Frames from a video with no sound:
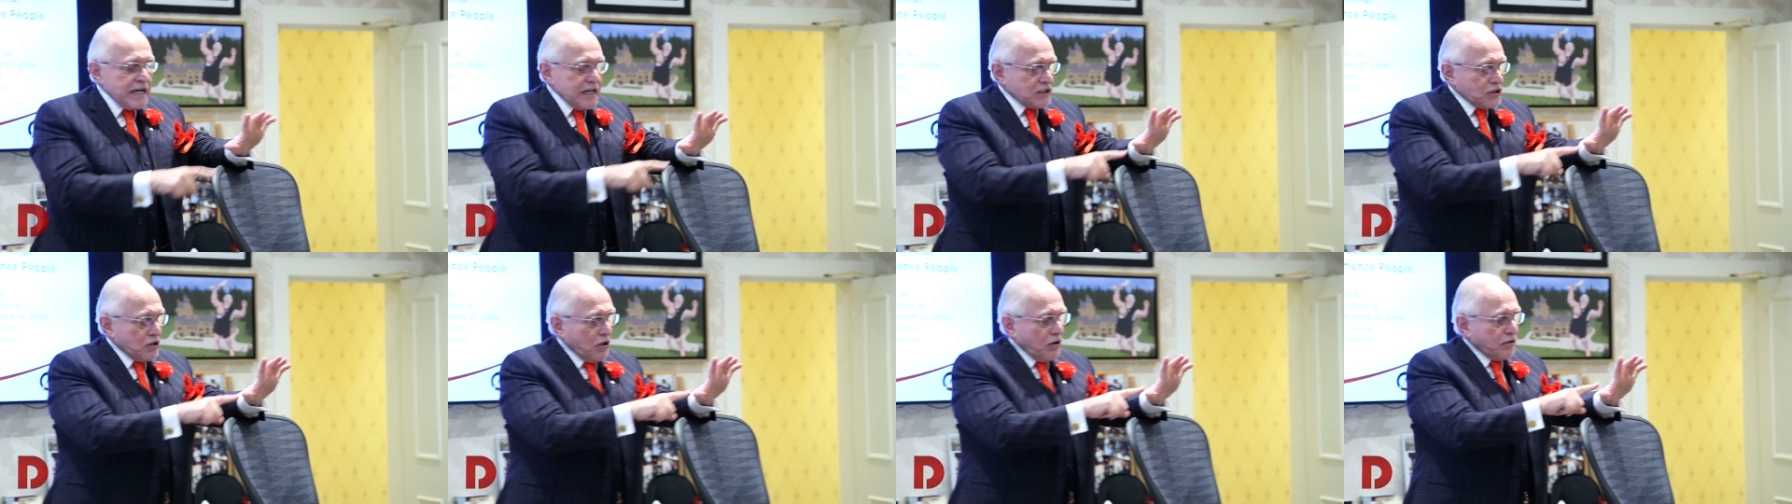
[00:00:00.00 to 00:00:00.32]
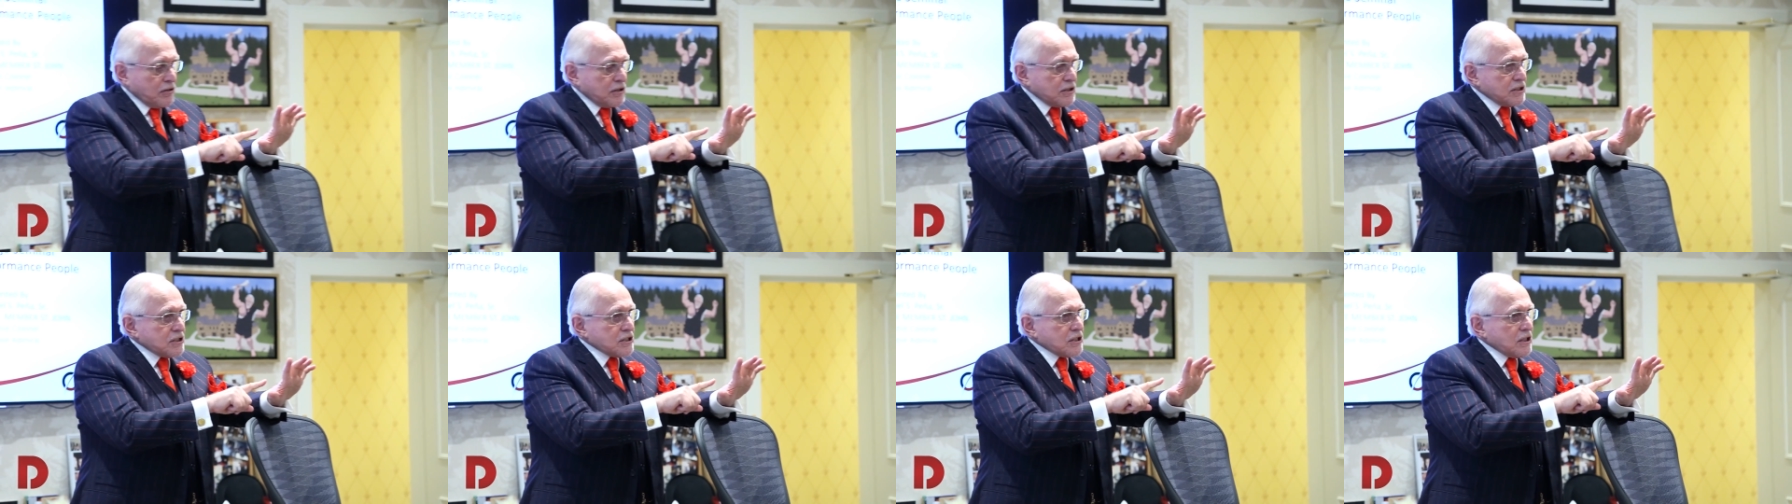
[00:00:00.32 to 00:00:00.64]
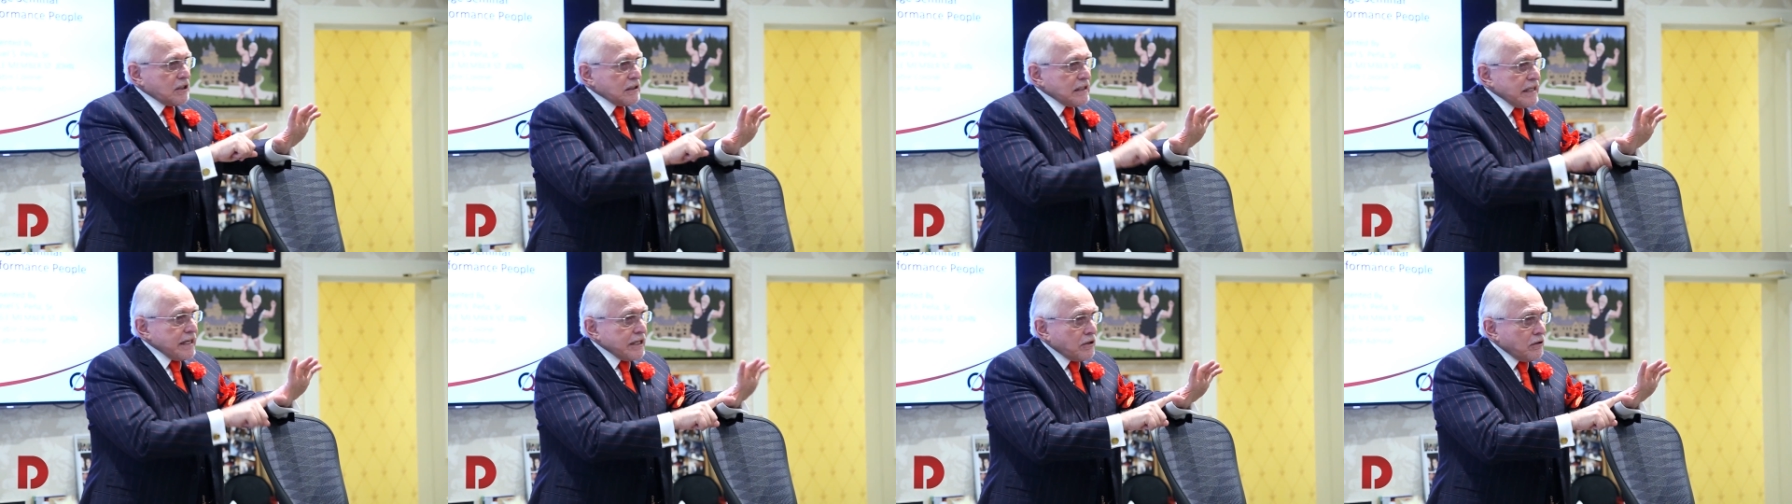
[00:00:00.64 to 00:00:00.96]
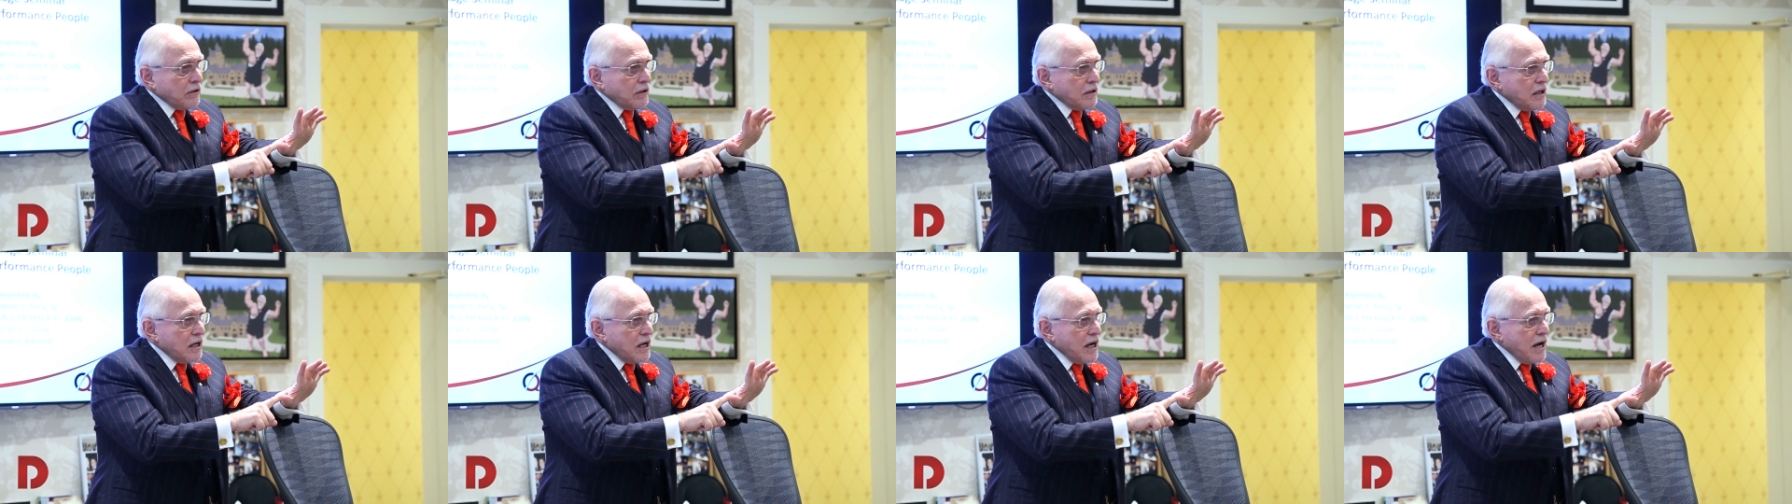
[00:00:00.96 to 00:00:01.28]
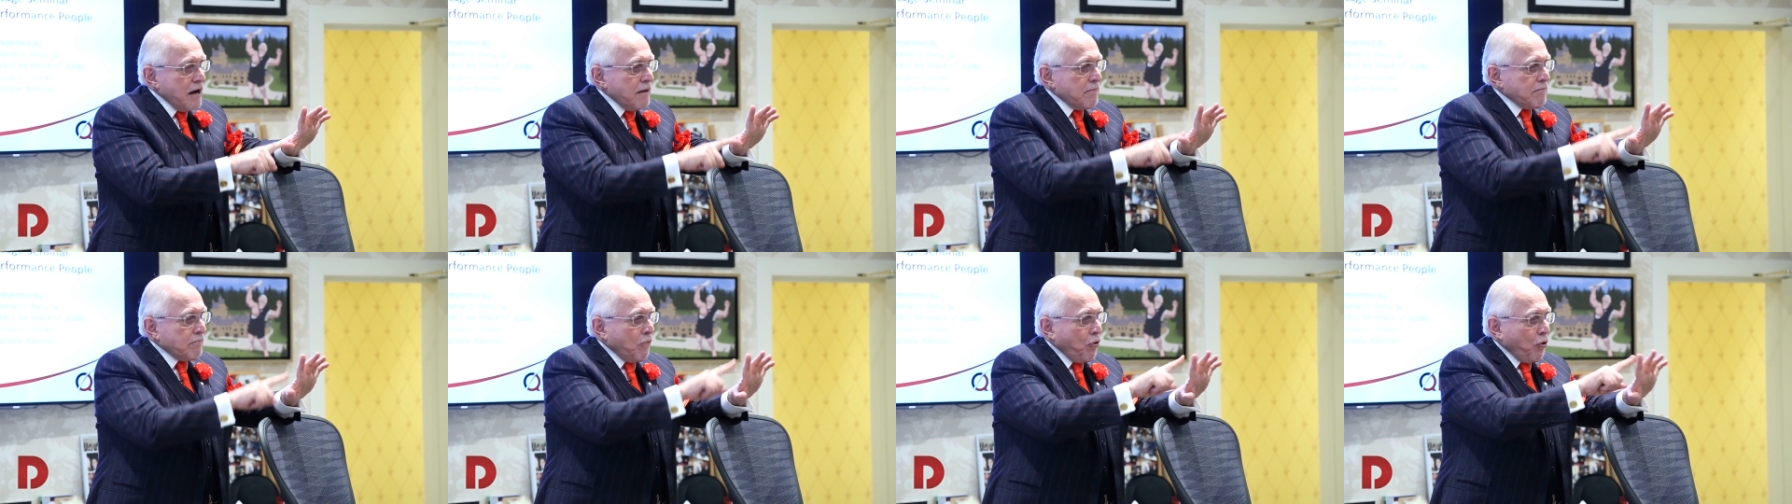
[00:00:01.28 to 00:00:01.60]
as long as legal,
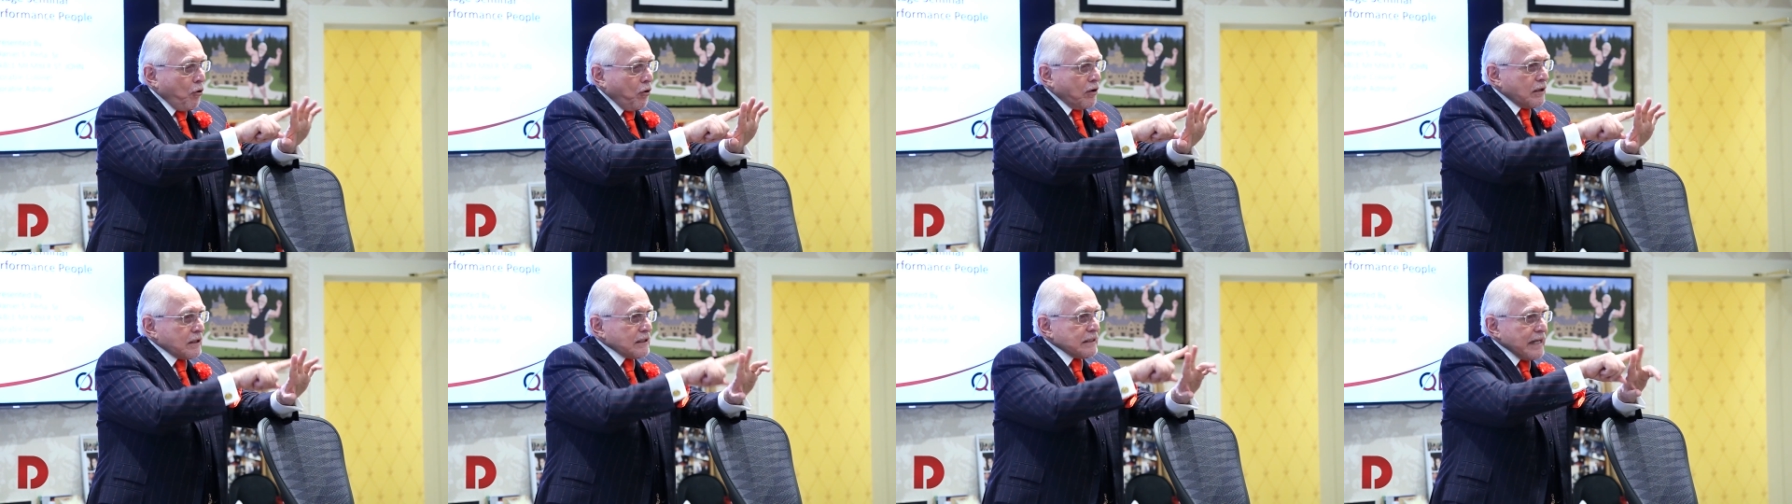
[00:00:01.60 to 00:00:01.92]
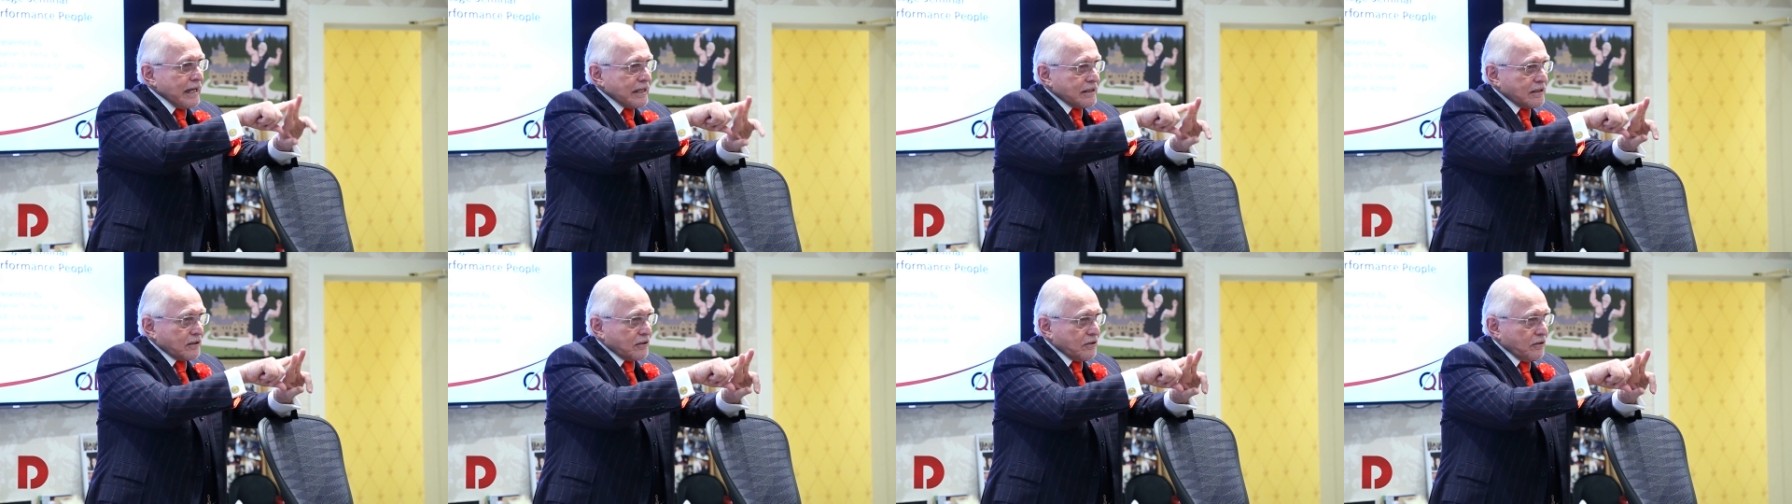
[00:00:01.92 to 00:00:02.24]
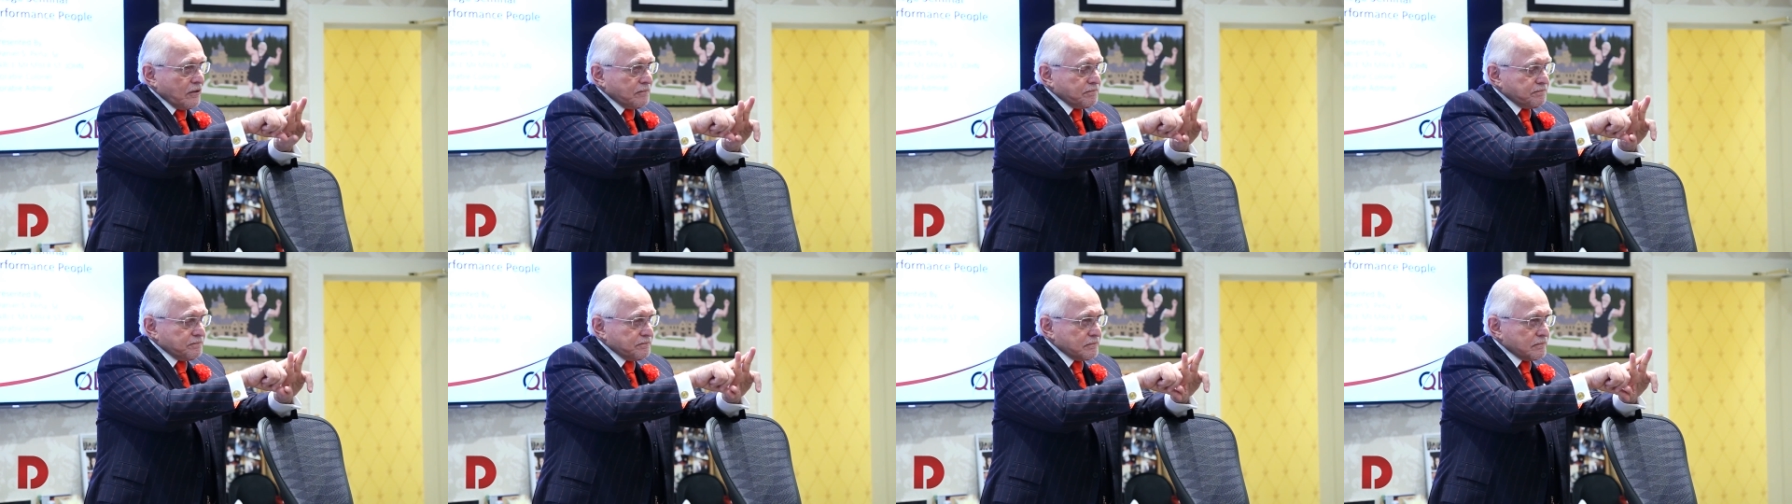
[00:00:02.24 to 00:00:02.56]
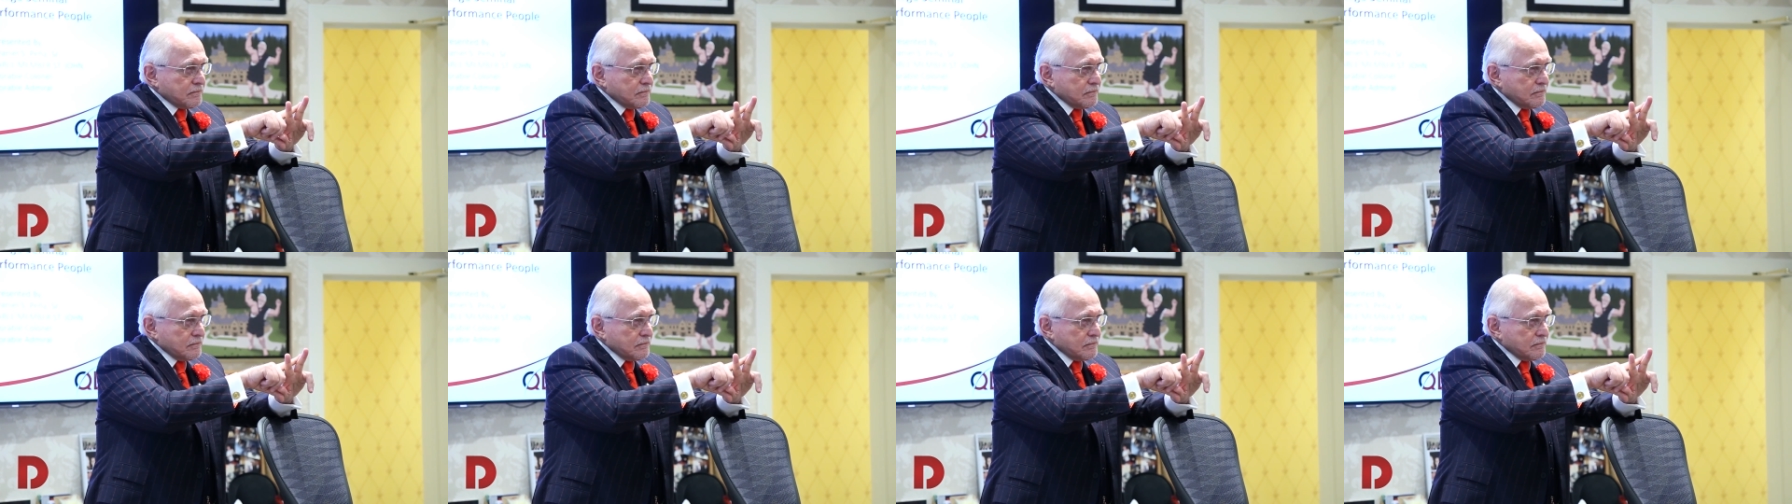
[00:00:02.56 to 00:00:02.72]
moral, and ethical.